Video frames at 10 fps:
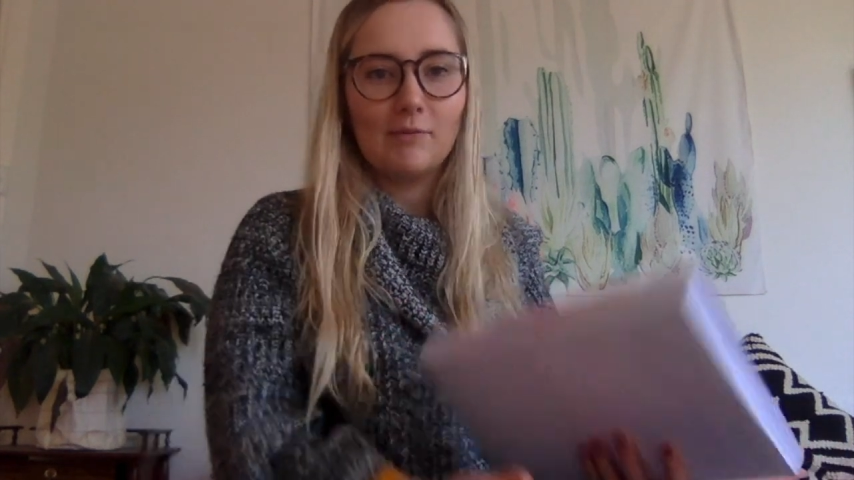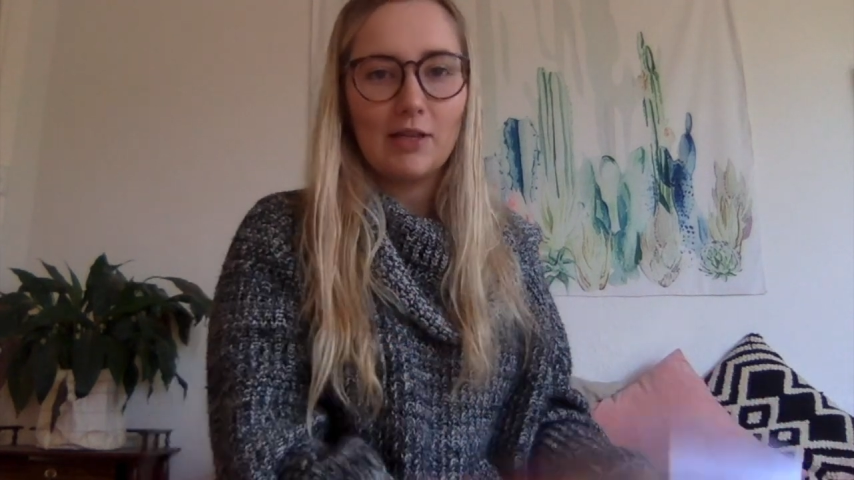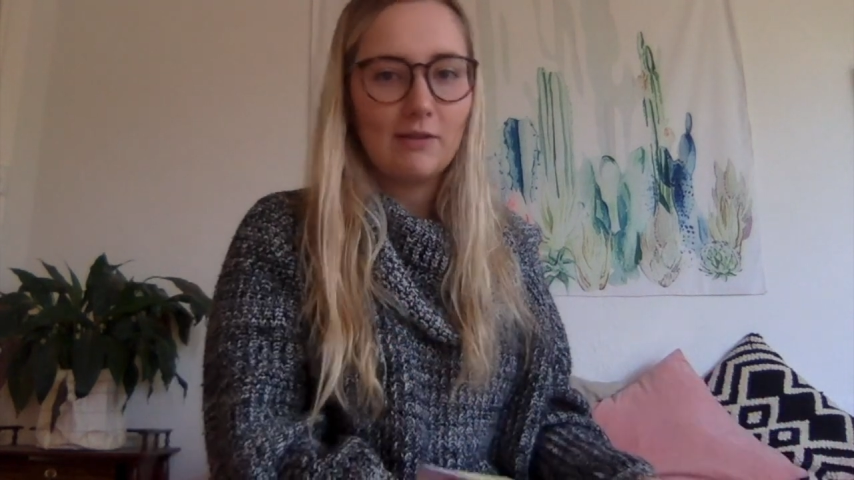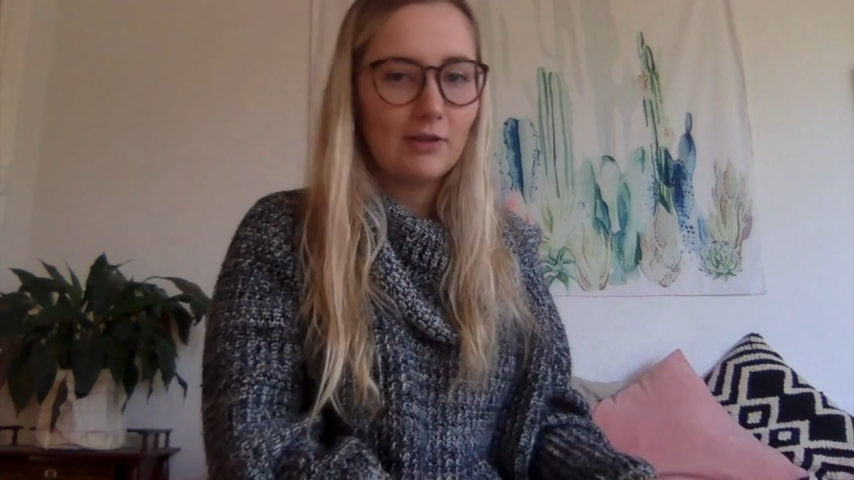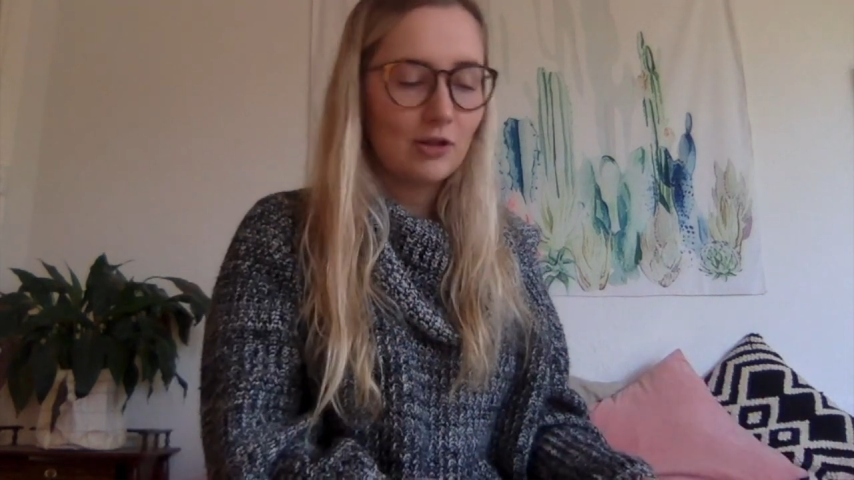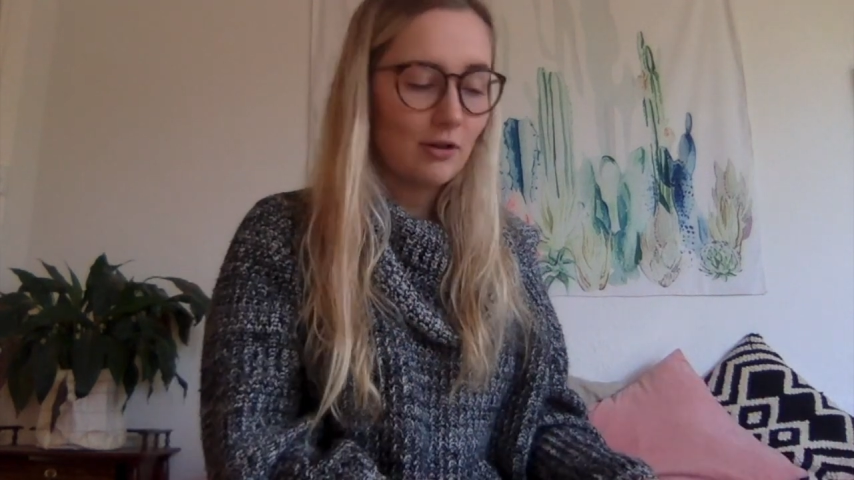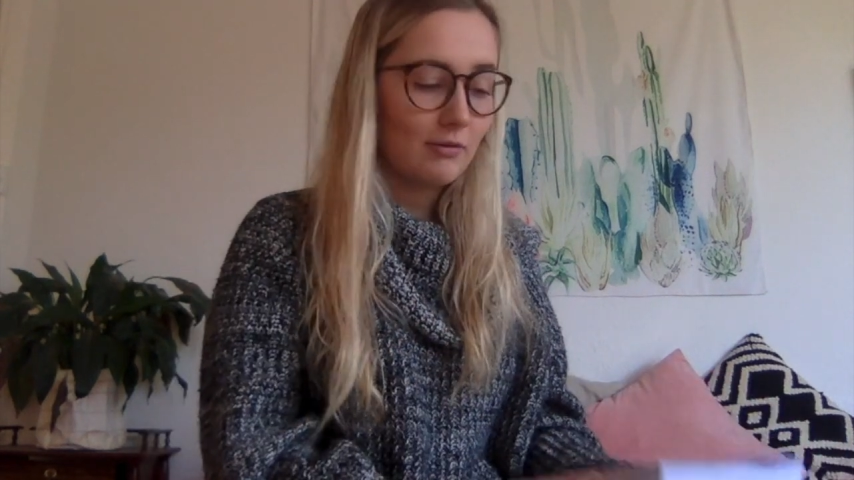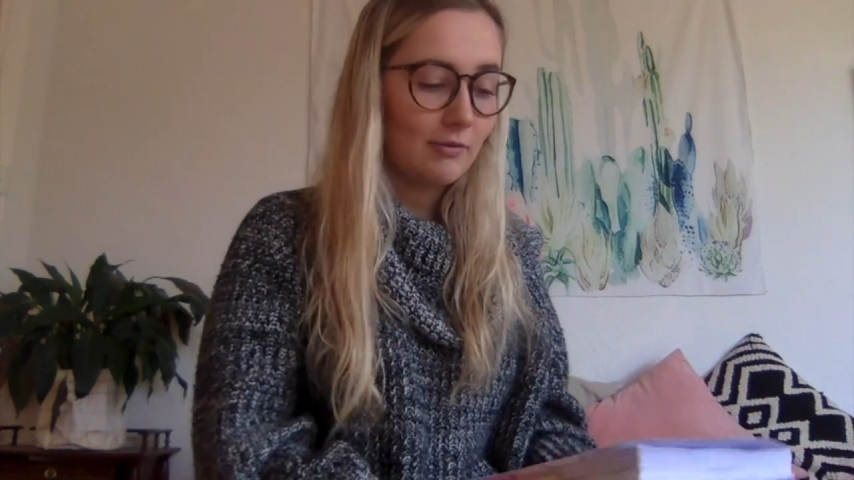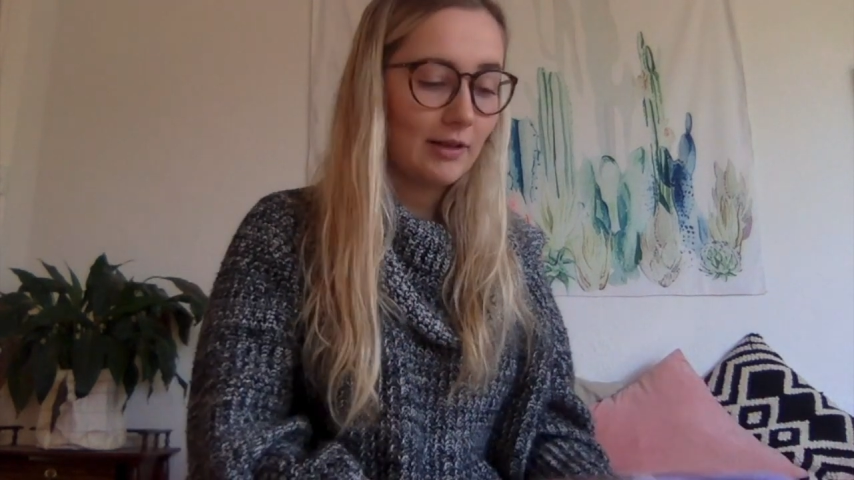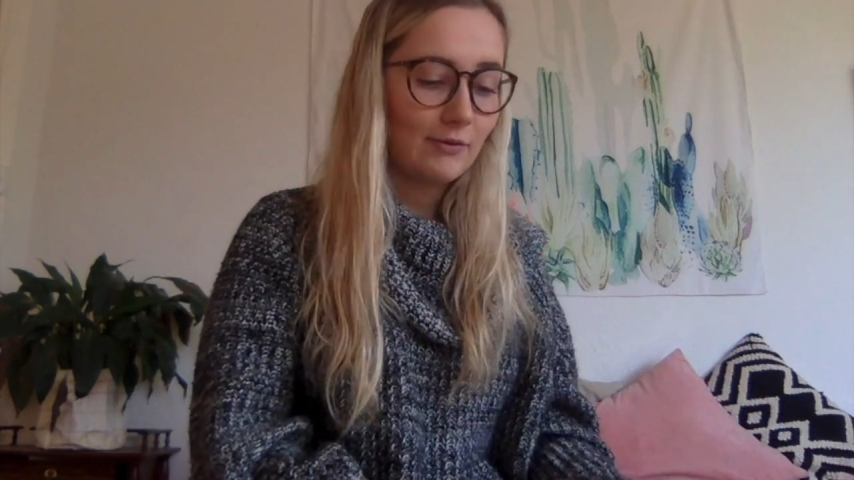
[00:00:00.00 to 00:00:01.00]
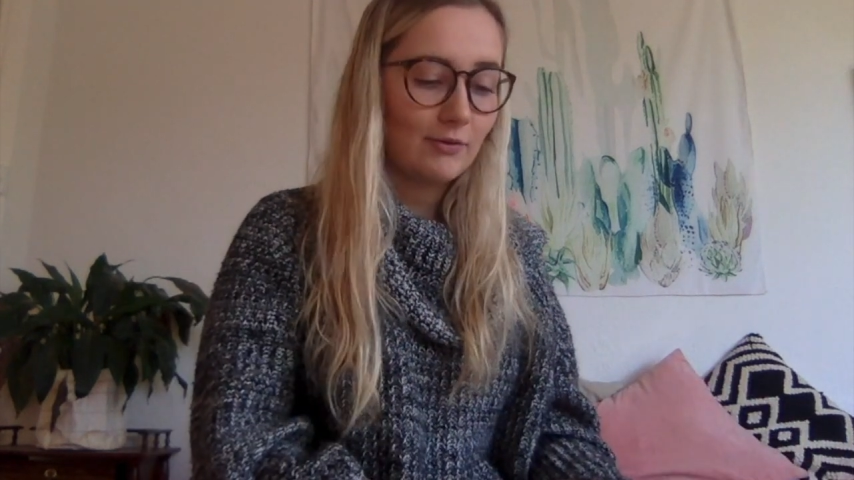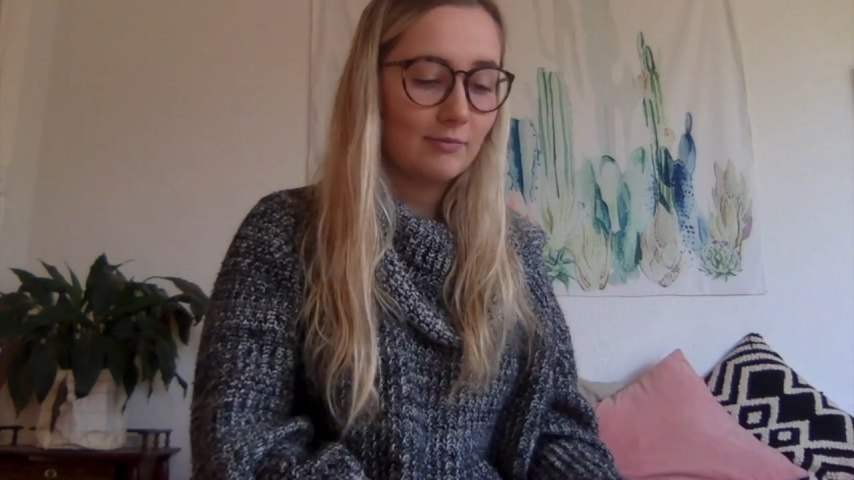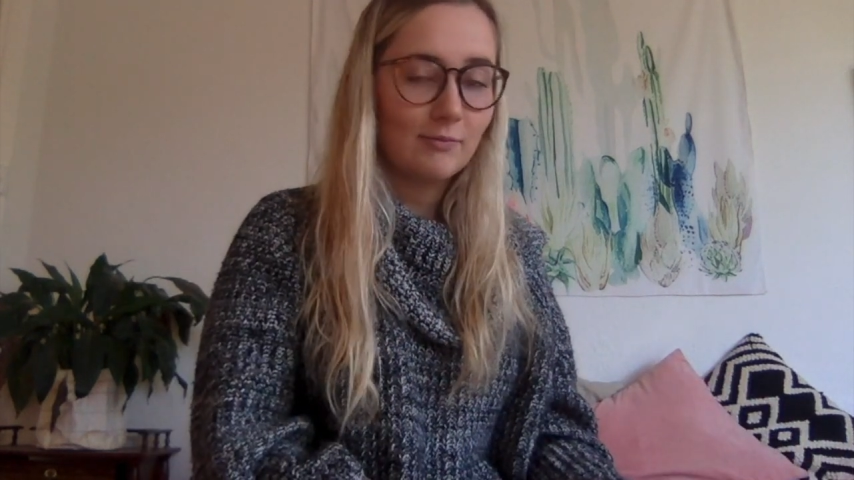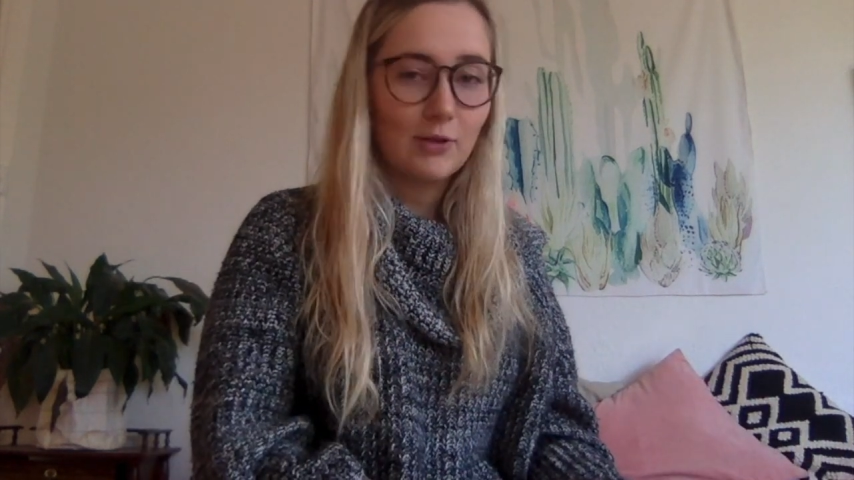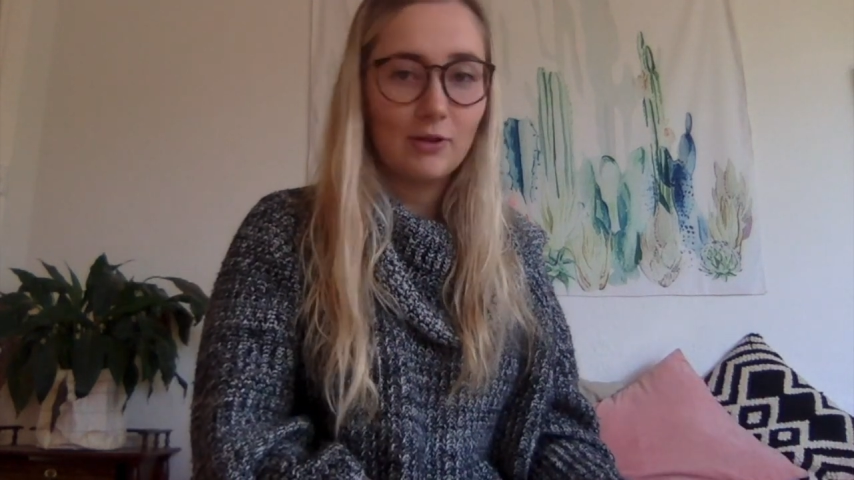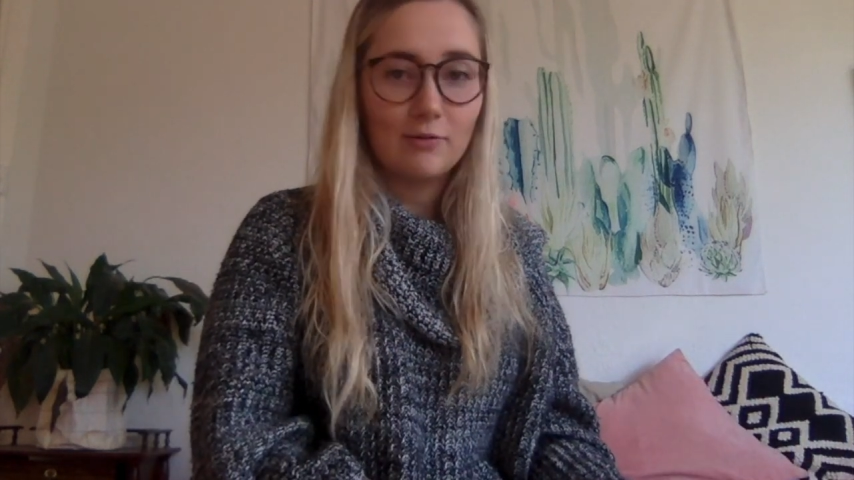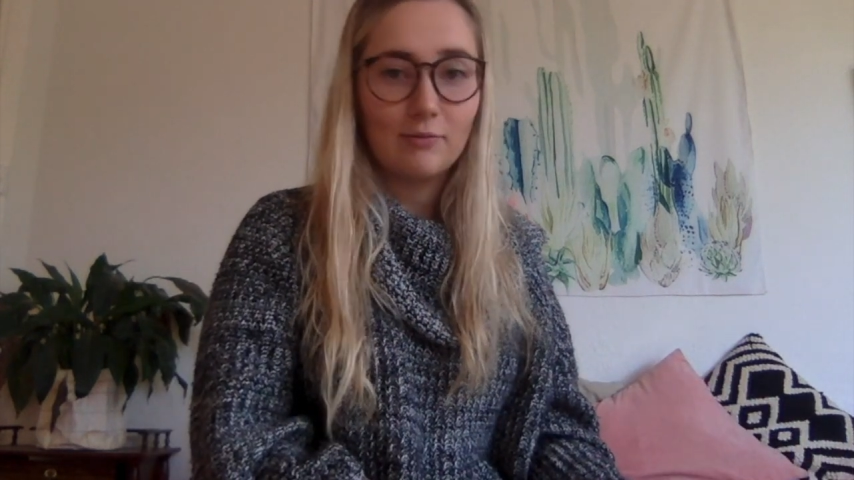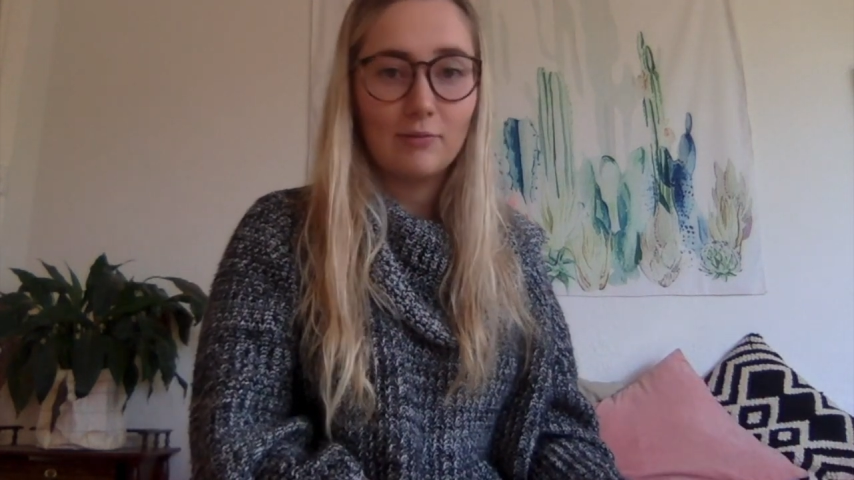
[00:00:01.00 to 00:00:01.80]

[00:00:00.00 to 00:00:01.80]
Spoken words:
TV show or whatever. You know,